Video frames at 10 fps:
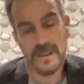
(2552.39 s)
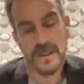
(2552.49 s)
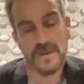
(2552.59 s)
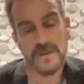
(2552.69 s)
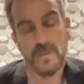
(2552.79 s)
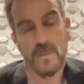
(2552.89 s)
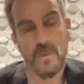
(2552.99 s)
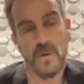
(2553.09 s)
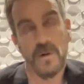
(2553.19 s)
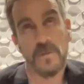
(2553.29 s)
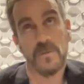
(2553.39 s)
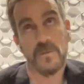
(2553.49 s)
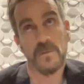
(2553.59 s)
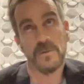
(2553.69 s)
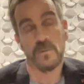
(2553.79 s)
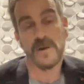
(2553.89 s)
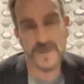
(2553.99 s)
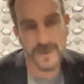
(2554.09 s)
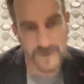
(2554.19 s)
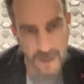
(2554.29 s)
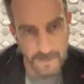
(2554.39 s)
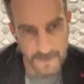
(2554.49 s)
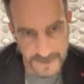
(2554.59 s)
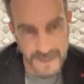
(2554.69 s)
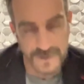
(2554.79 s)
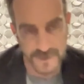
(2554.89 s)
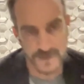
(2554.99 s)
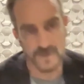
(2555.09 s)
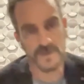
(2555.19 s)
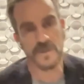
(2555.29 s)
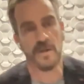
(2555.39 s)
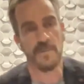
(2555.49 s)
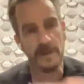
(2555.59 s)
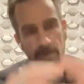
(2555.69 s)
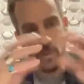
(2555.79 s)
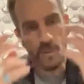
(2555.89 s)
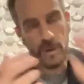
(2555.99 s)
the more the richer the conversations. No, it's going to be more